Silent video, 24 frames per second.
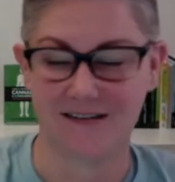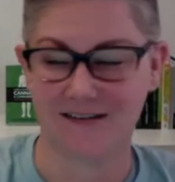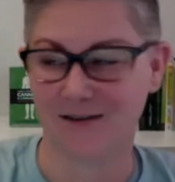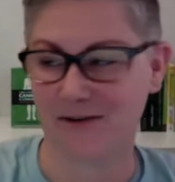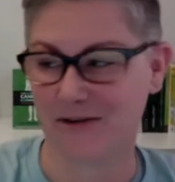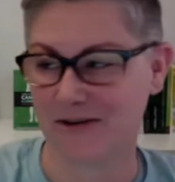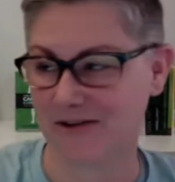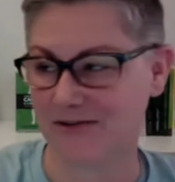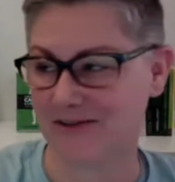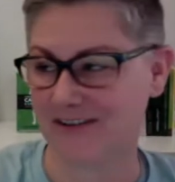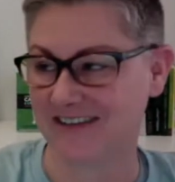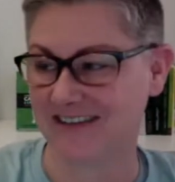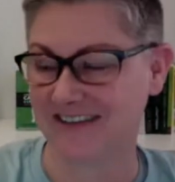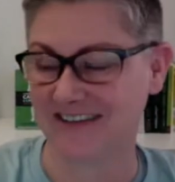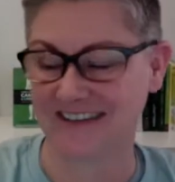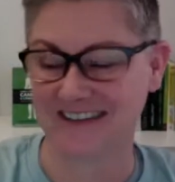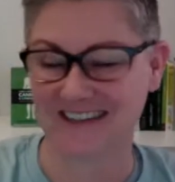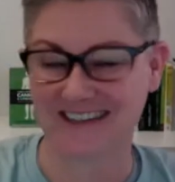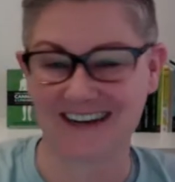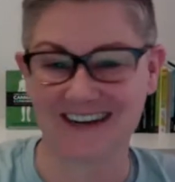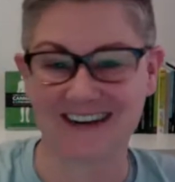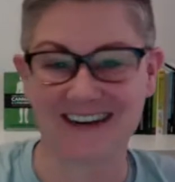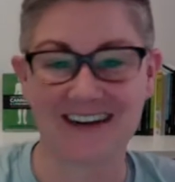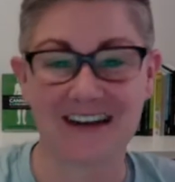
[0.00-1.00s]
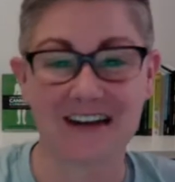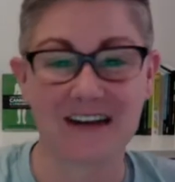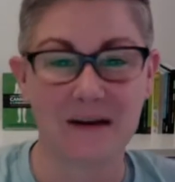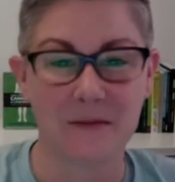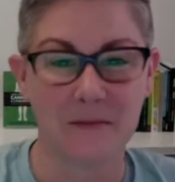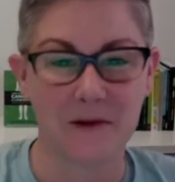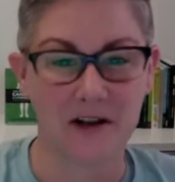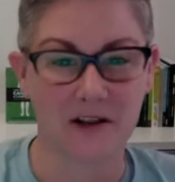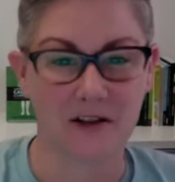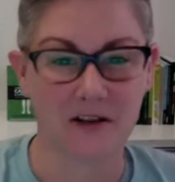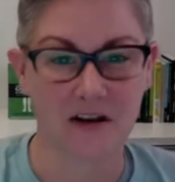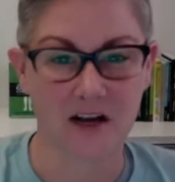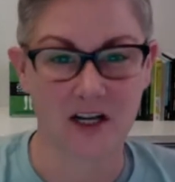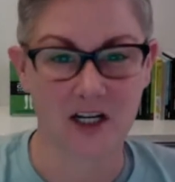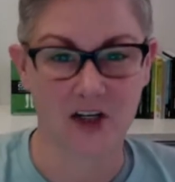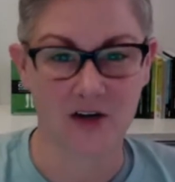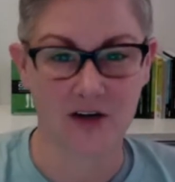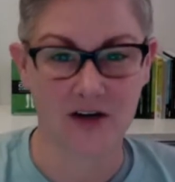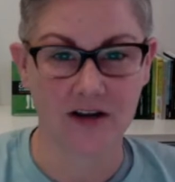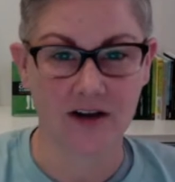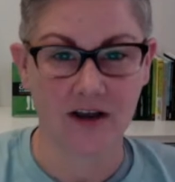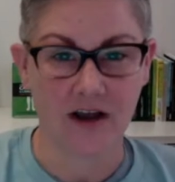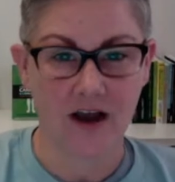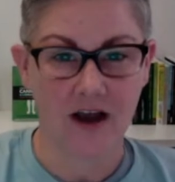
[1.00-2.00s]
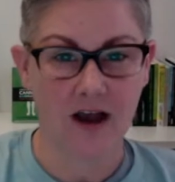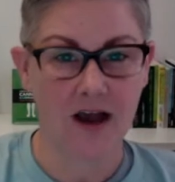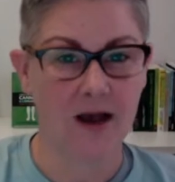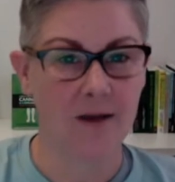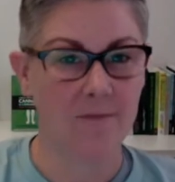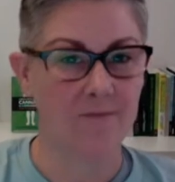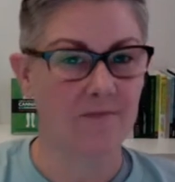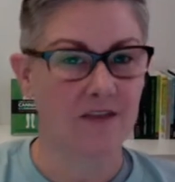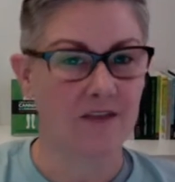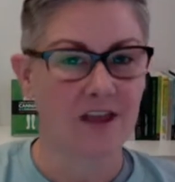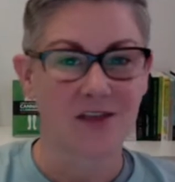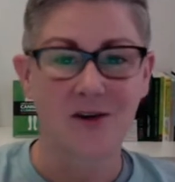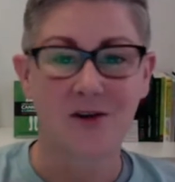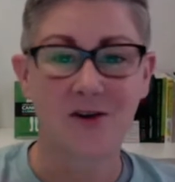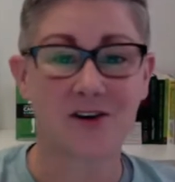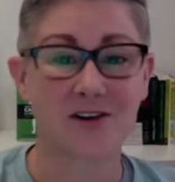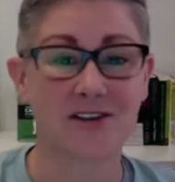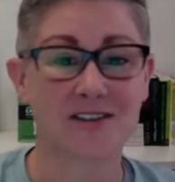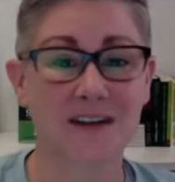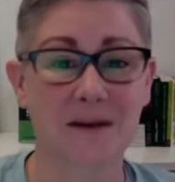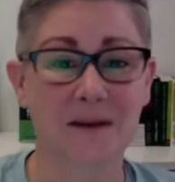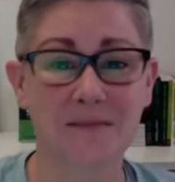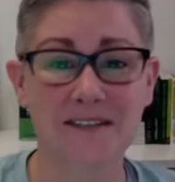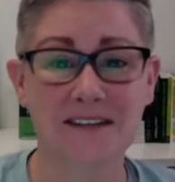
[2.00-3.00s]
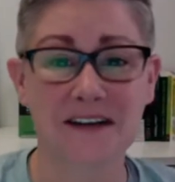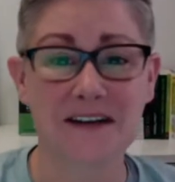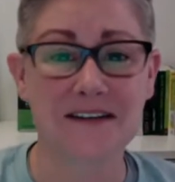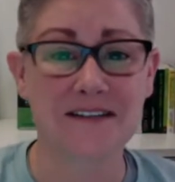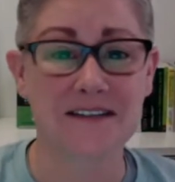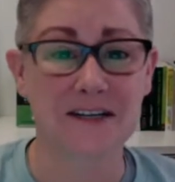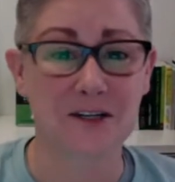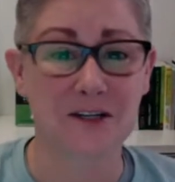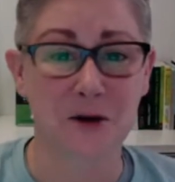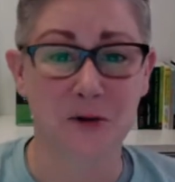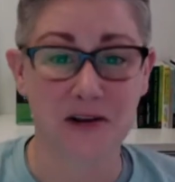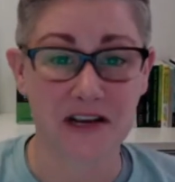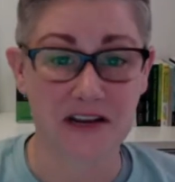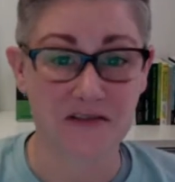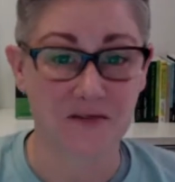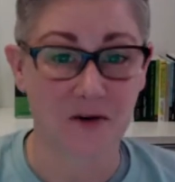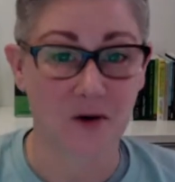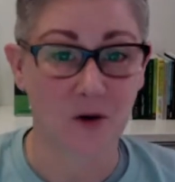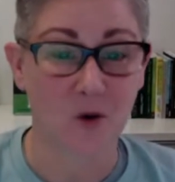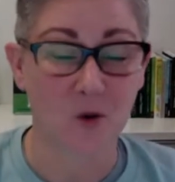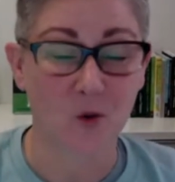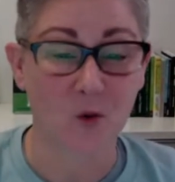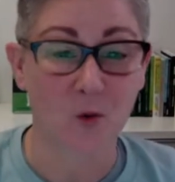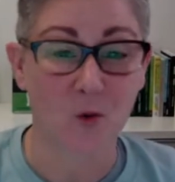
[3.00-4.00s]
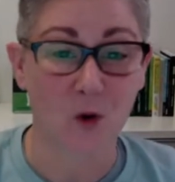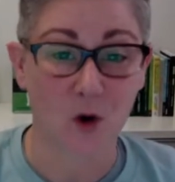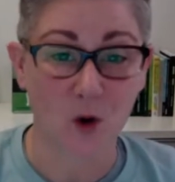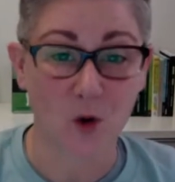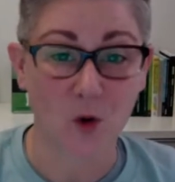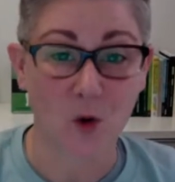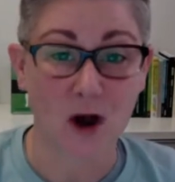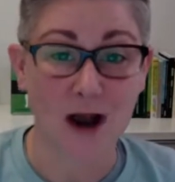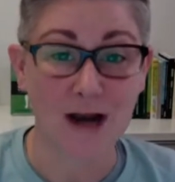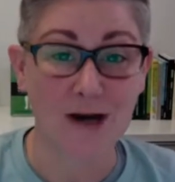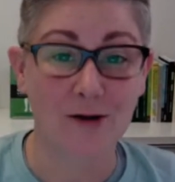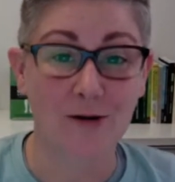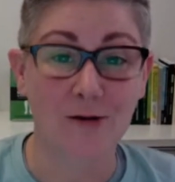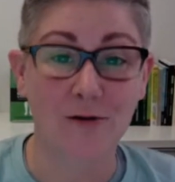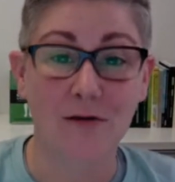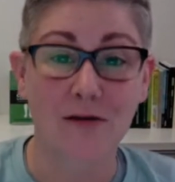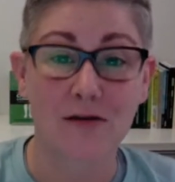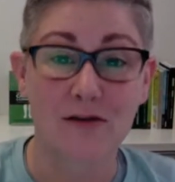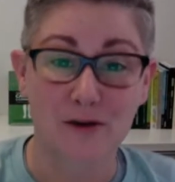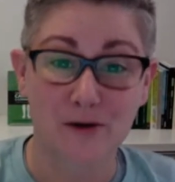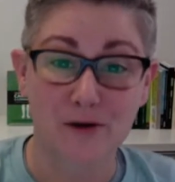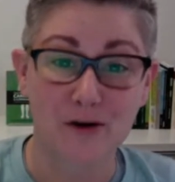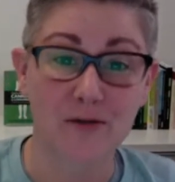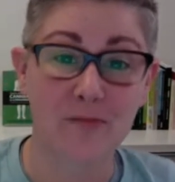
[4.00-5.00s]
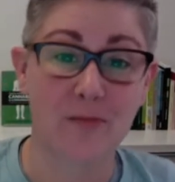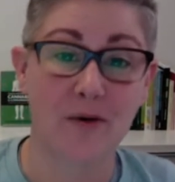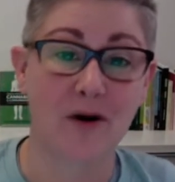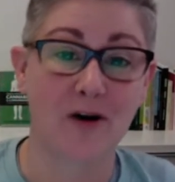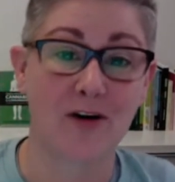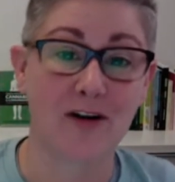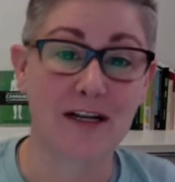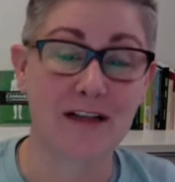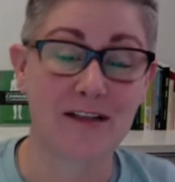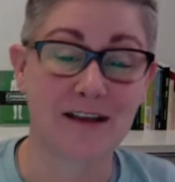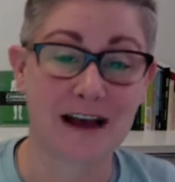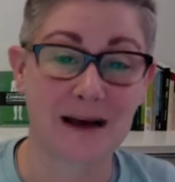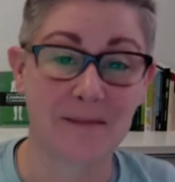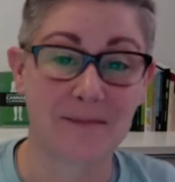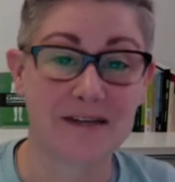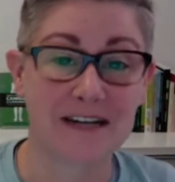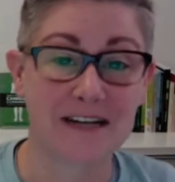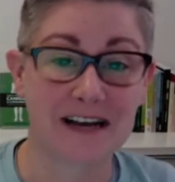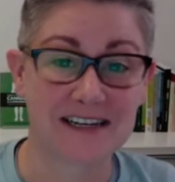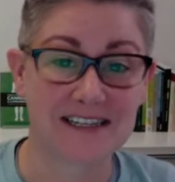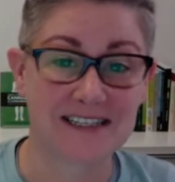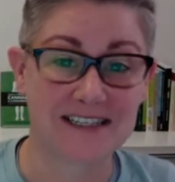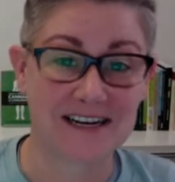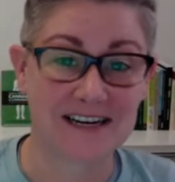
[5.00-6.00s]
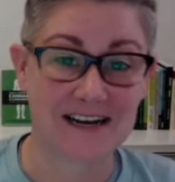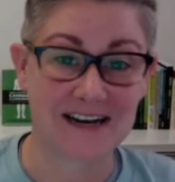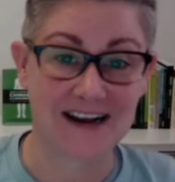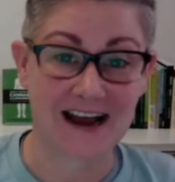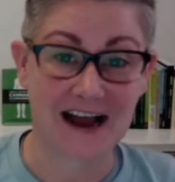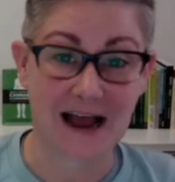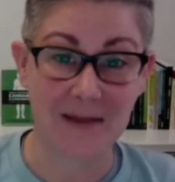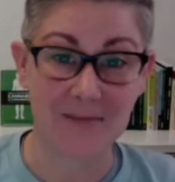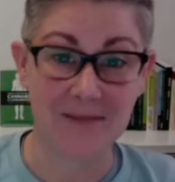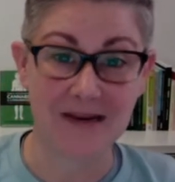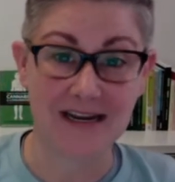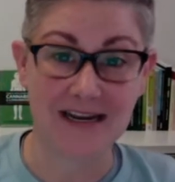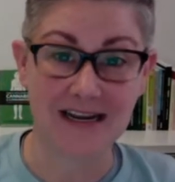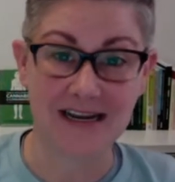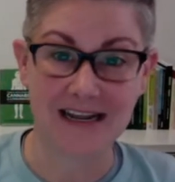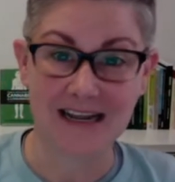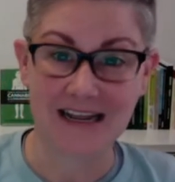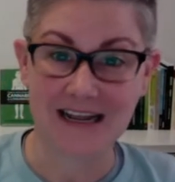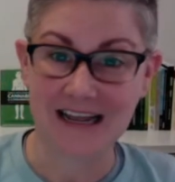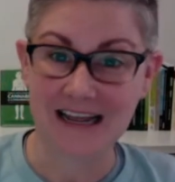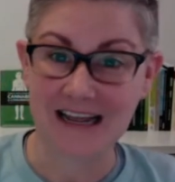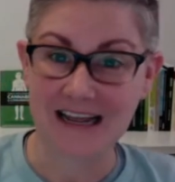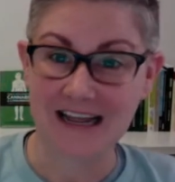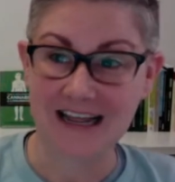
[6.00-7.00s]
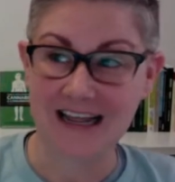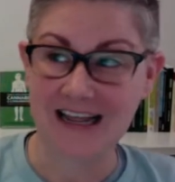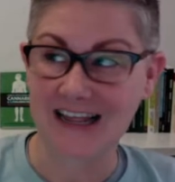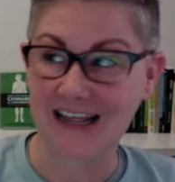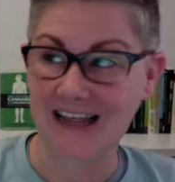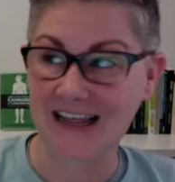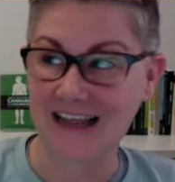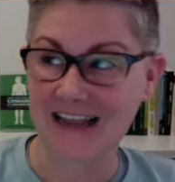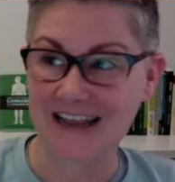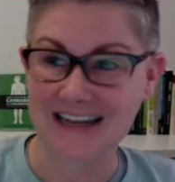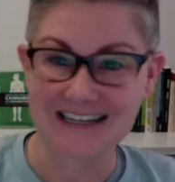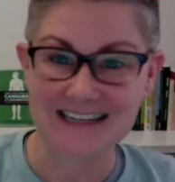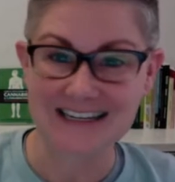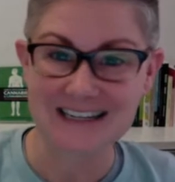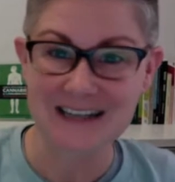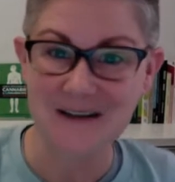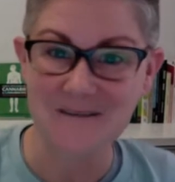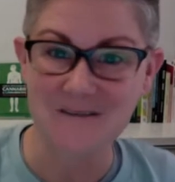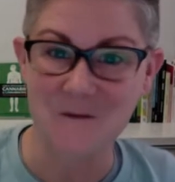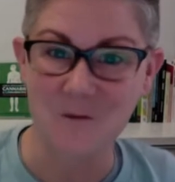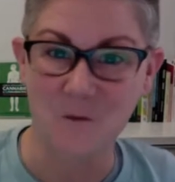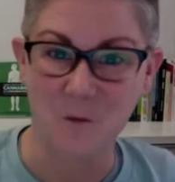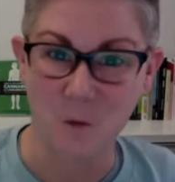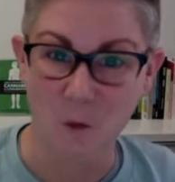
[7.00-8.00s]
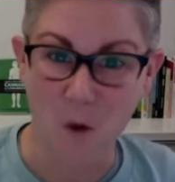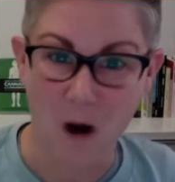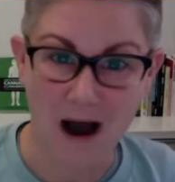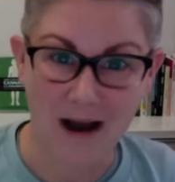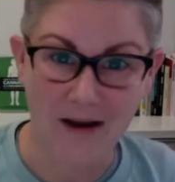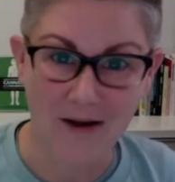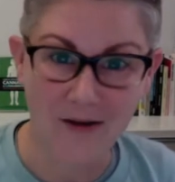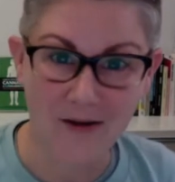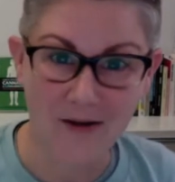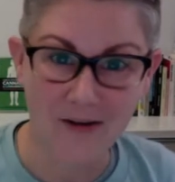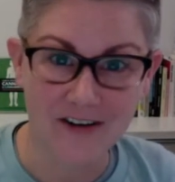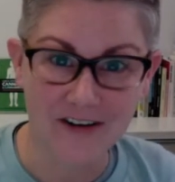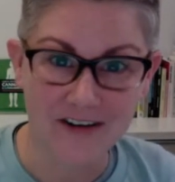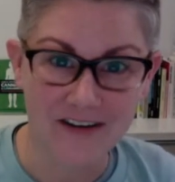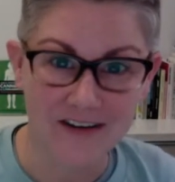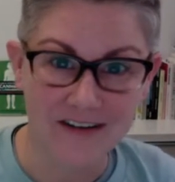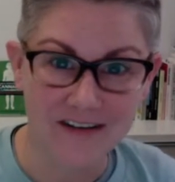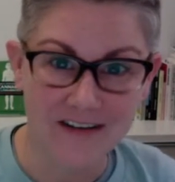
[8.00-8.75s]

only ones in the state, but in the country. Um, there are some states that don't even require third-party lab testing. I mean, isn't that wild?